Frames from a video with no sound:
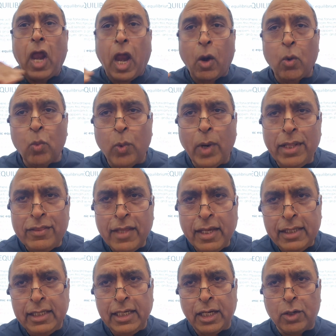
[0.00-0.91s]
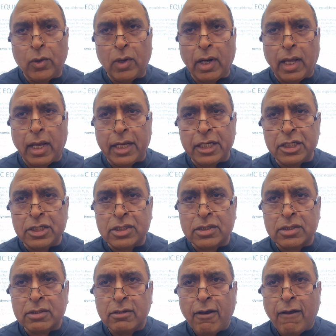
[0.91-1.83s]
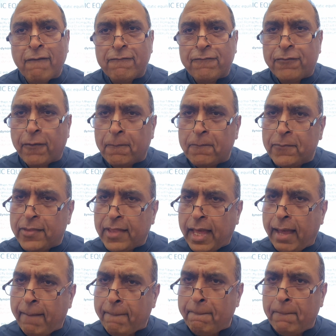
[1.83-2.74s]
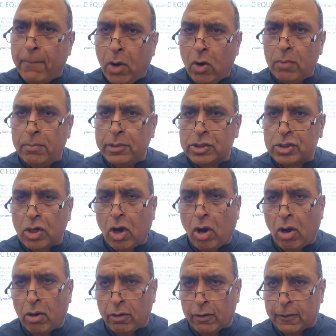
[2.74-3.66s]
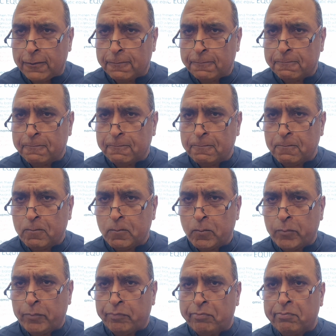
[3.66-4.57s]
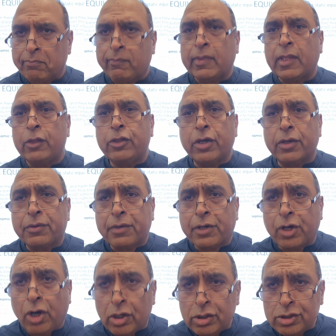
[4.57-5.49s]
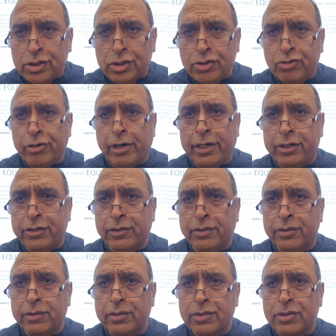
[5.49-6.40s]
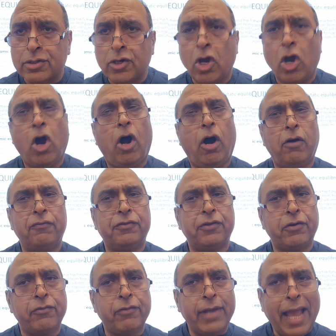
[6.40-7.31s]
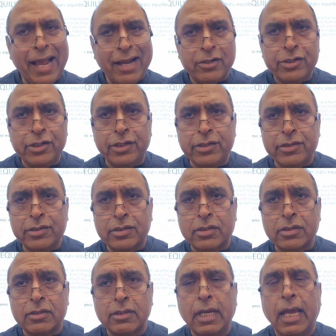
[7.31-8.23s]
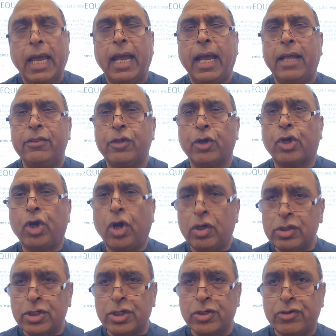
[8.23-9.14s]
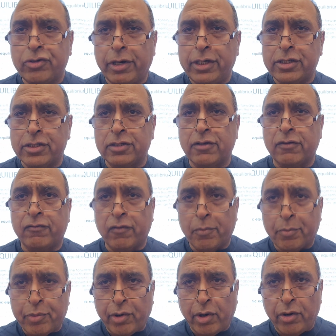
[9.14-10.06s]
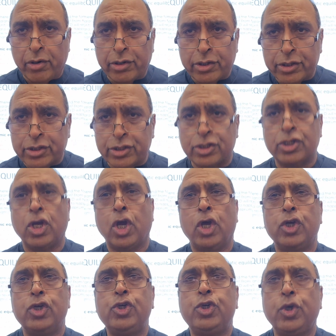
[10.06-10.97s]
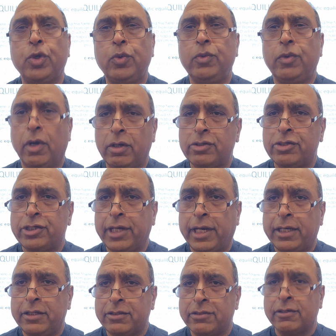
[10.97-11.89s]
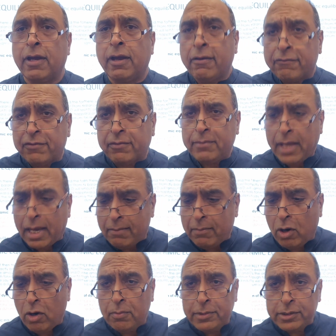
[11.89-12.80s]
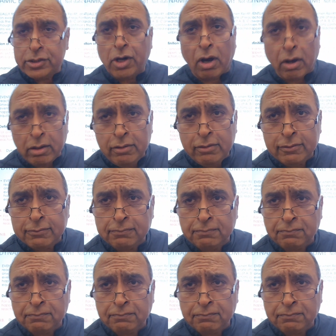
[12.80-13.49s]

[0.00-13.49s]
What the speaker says: And when they equalize, from that moment on, the concentrations of the reactants and the concentrations of the products do not change. From that moment on,